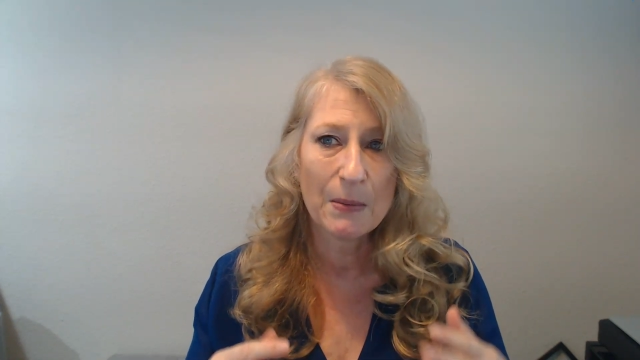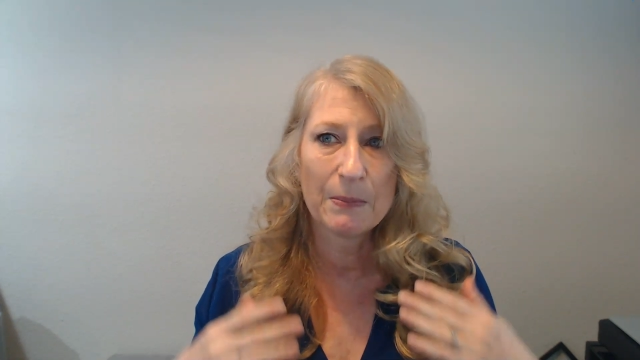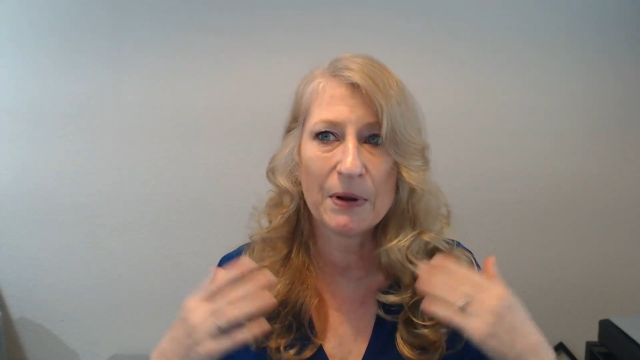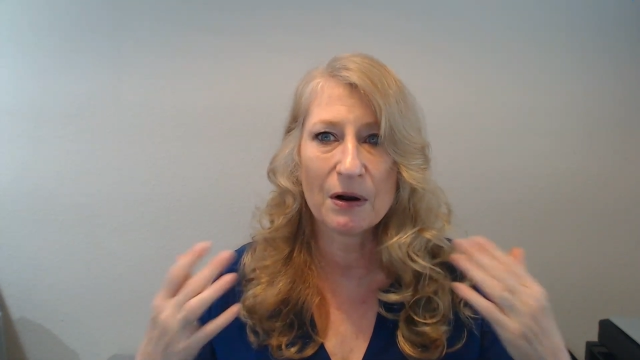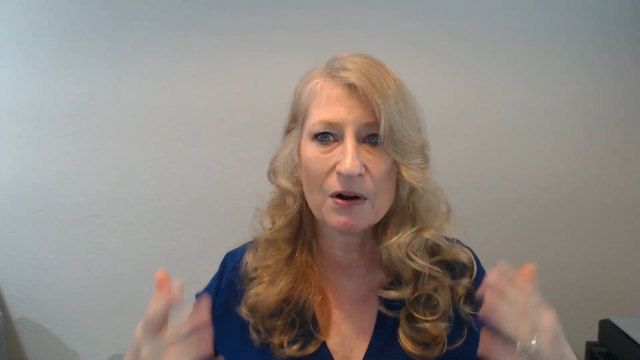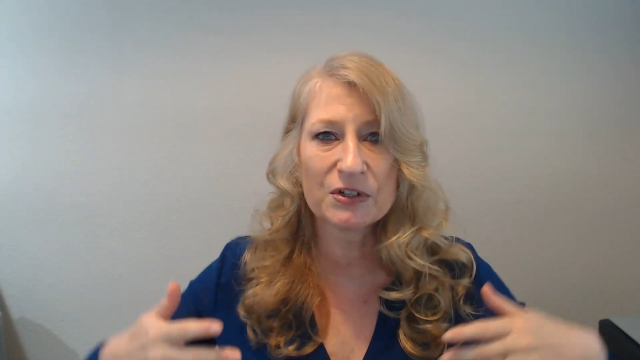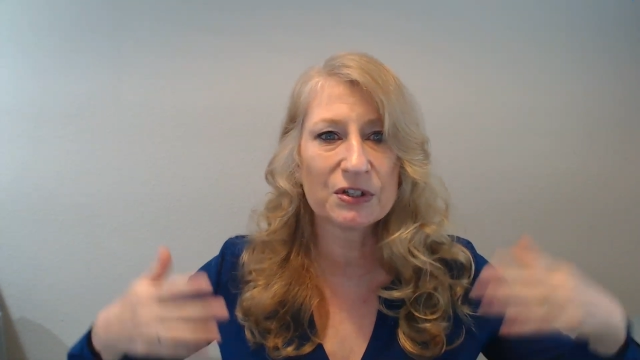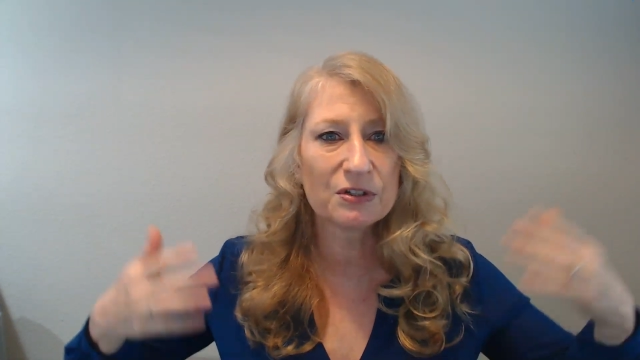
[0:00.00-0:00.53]

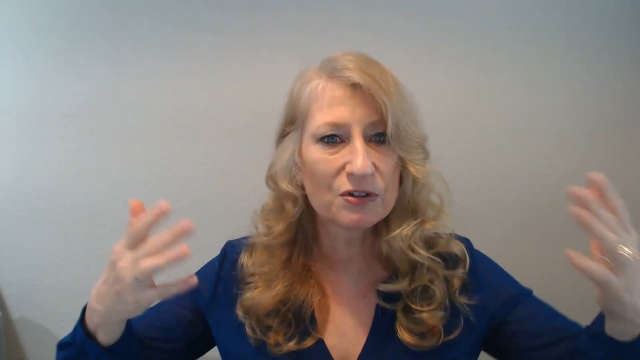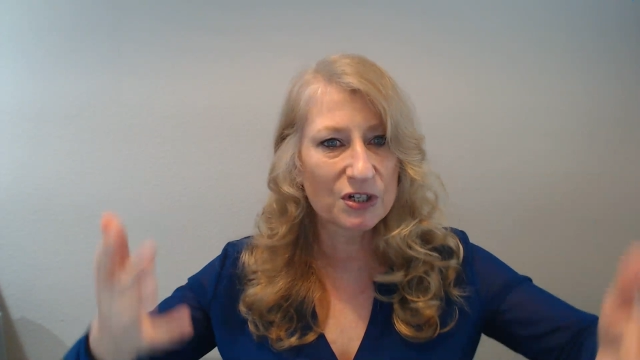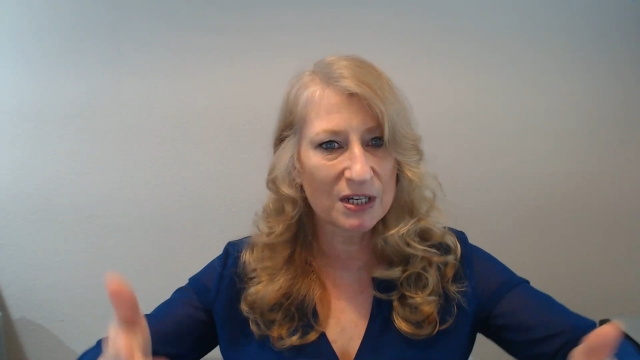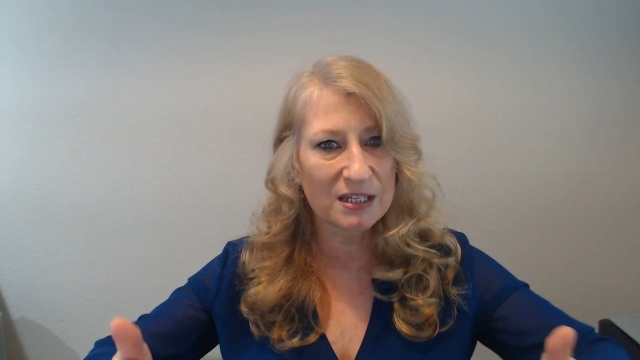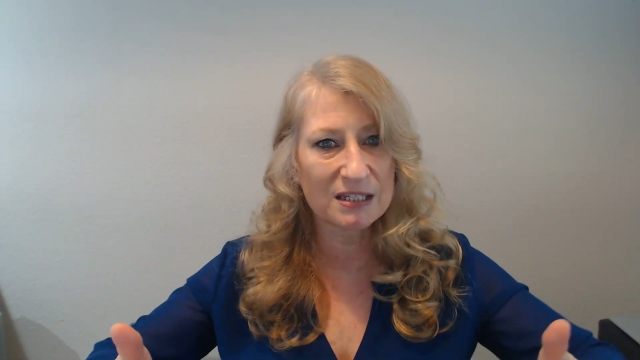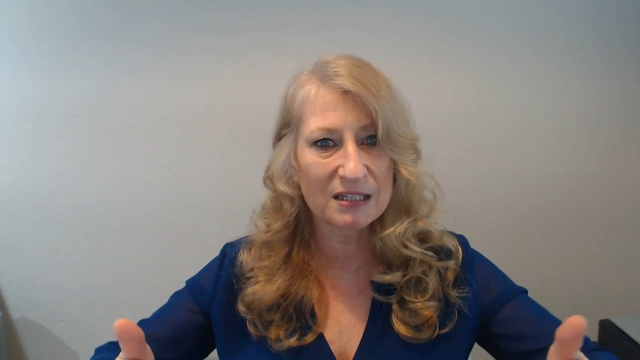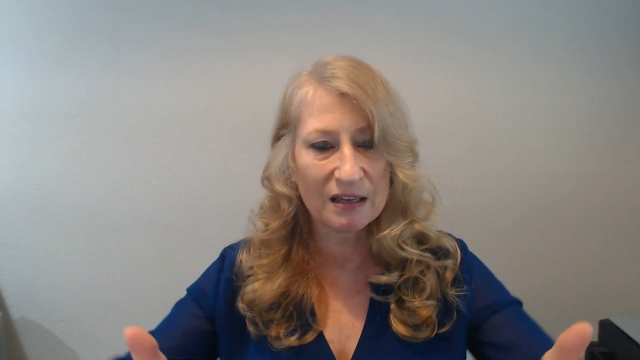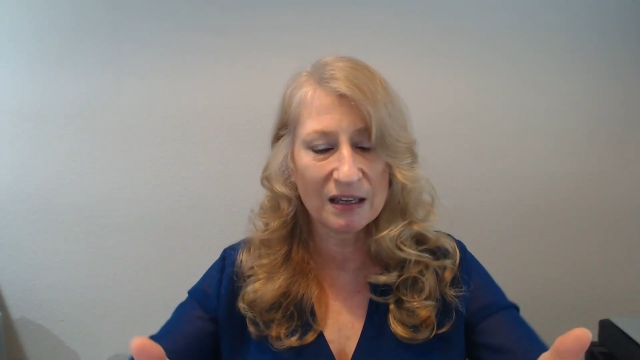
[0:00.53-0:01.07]
but also
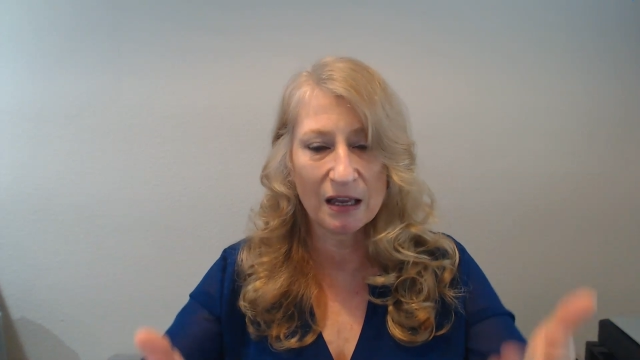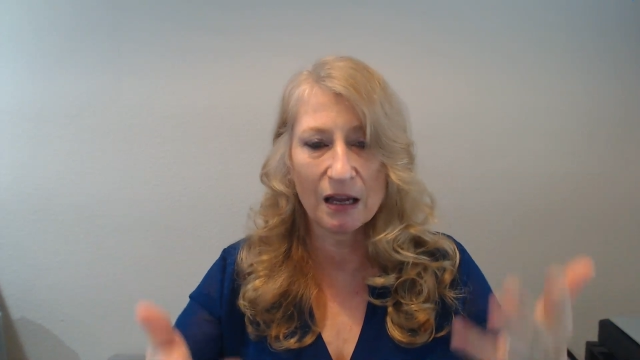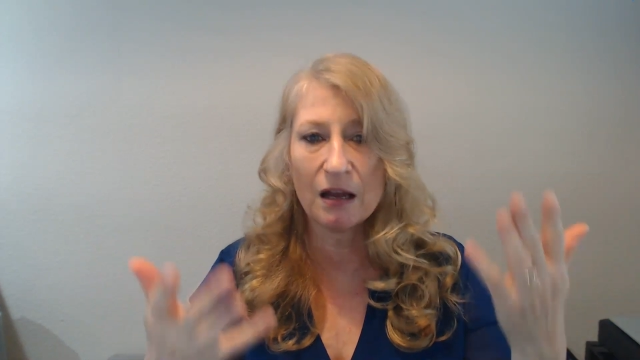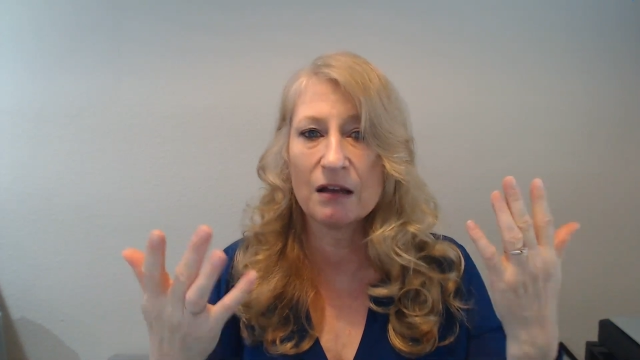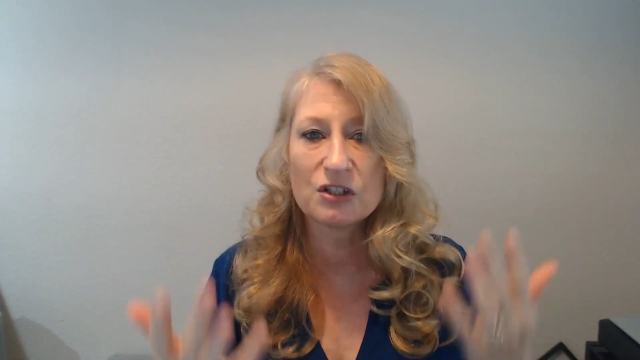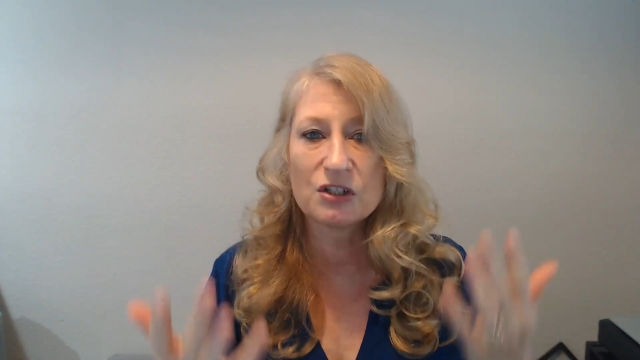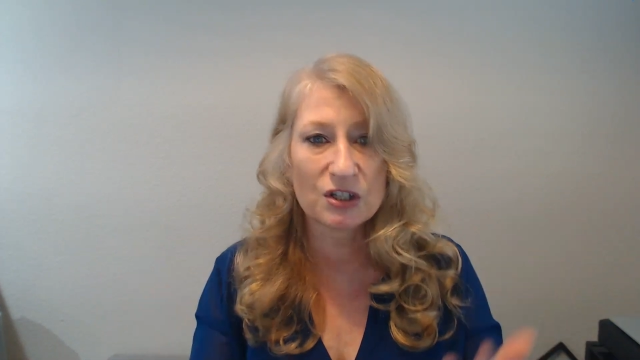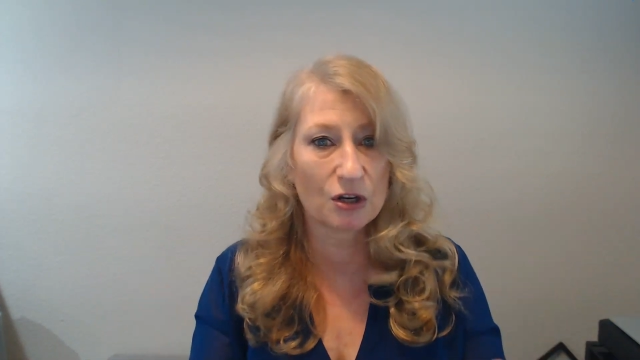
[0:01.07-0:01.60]
just
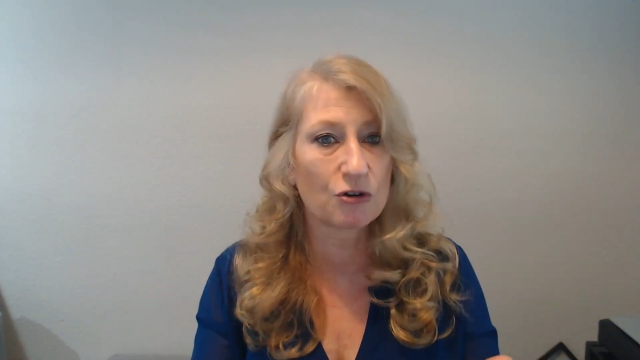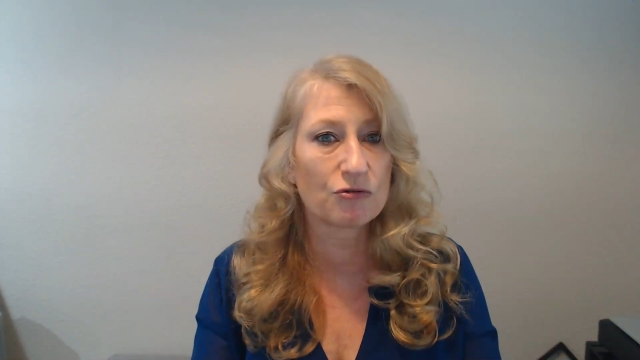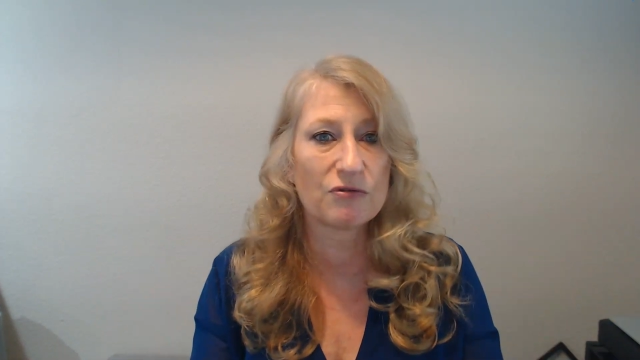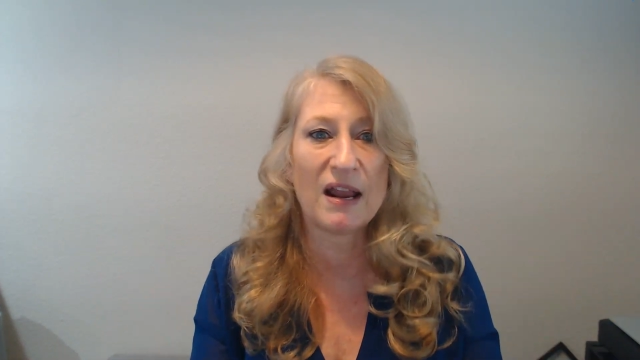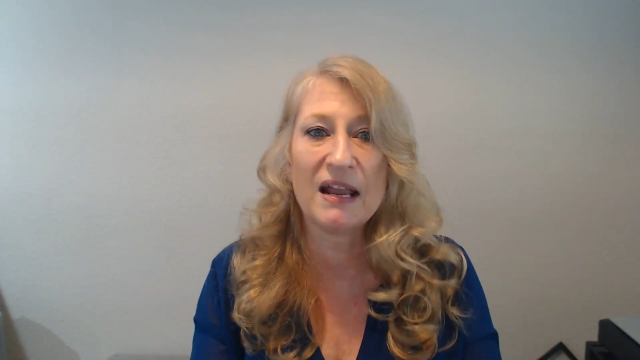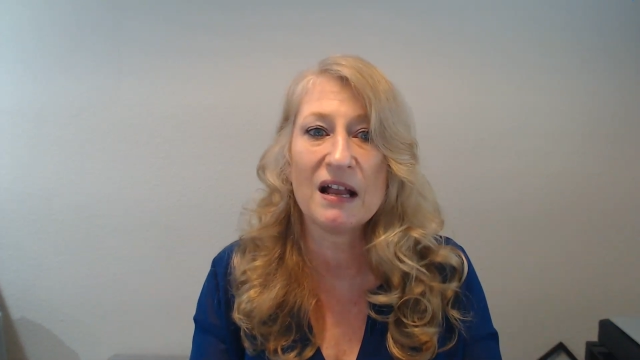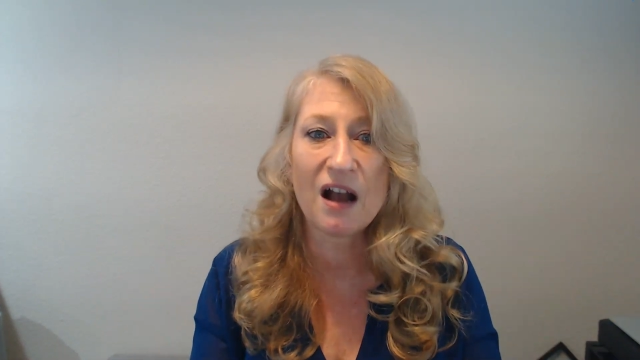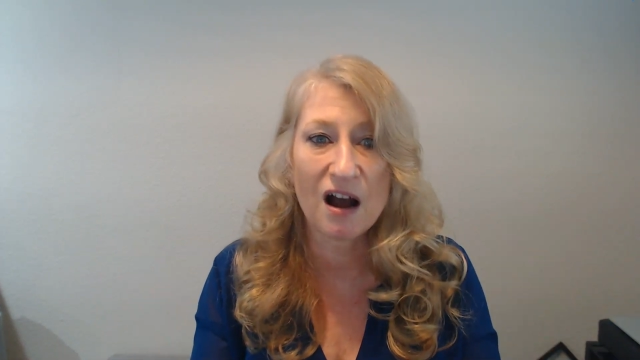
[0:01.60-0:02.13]
uh, it's a
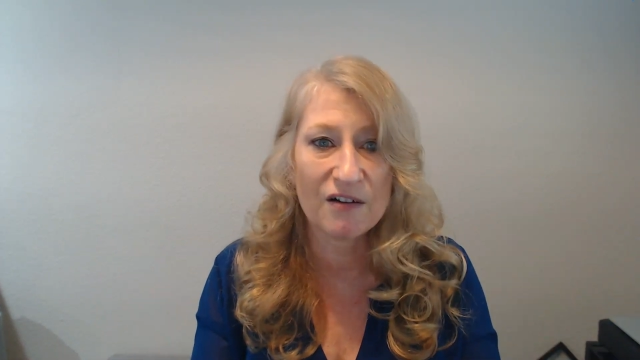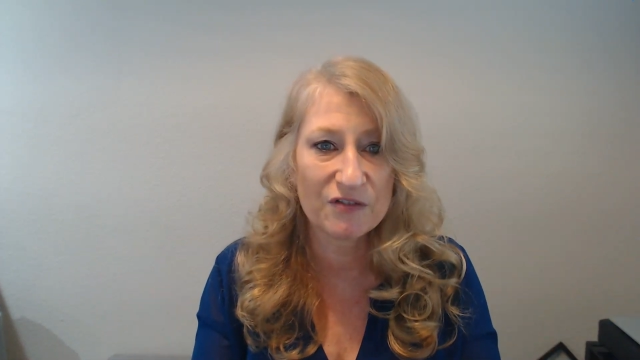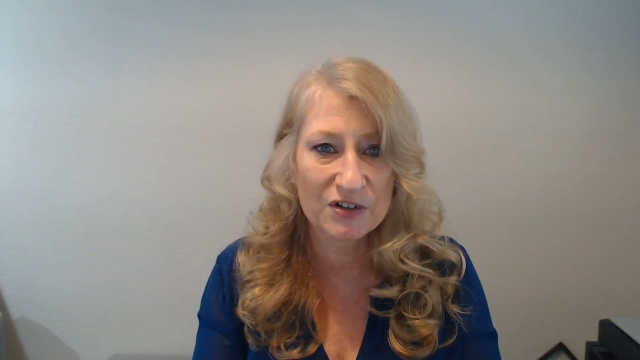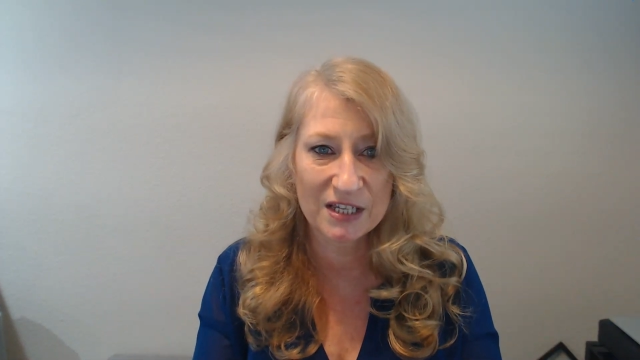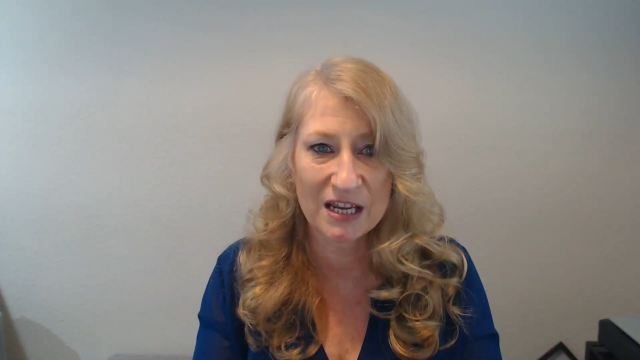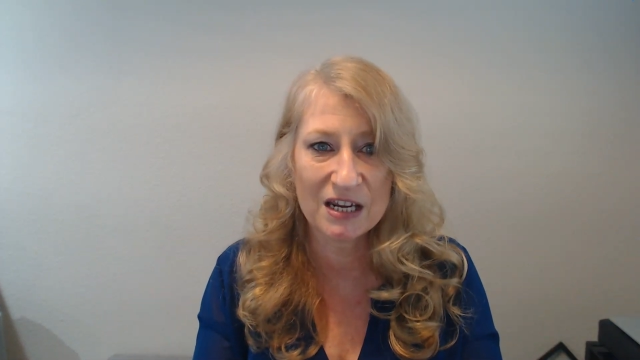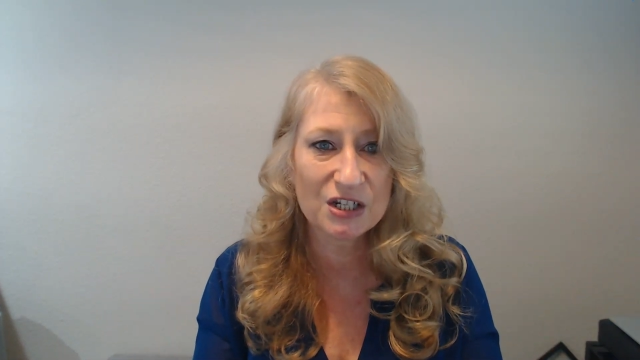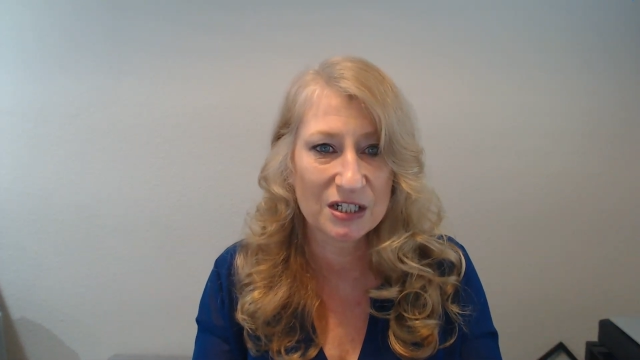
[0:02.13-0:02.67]
great
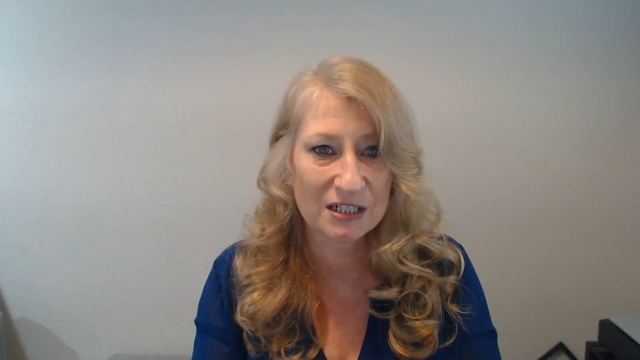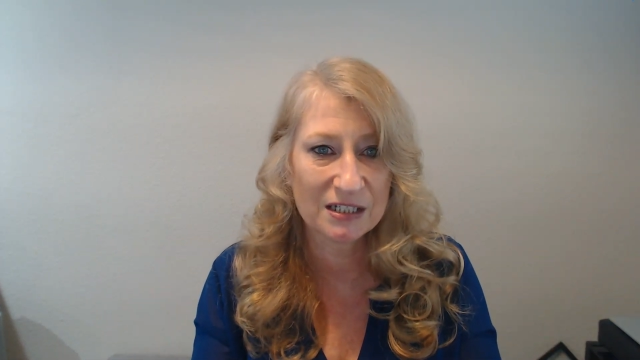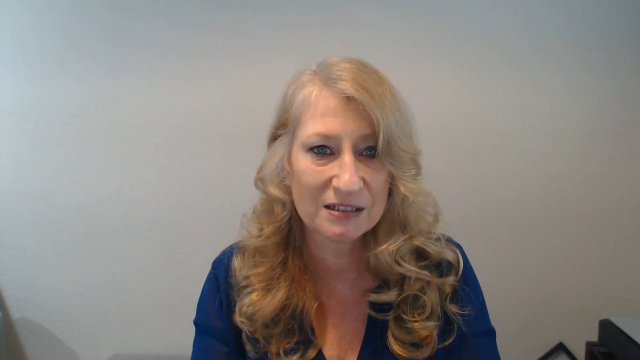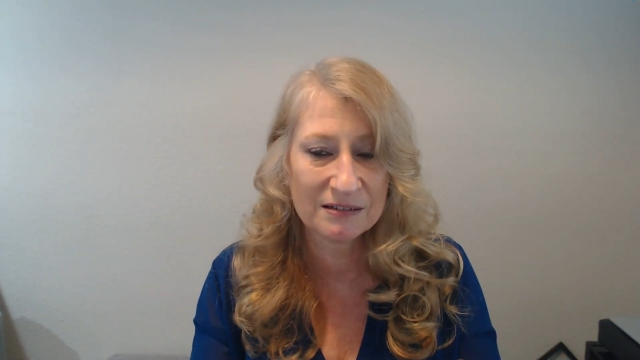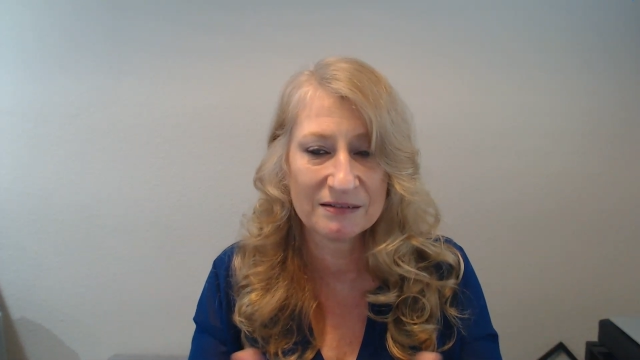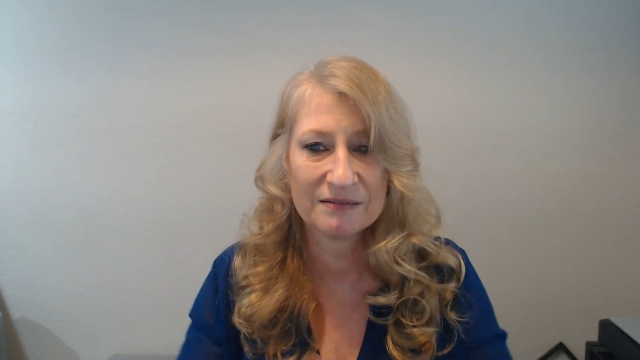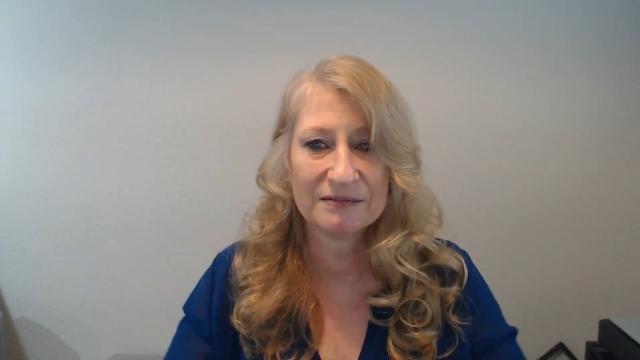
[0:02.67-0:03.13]
conversation.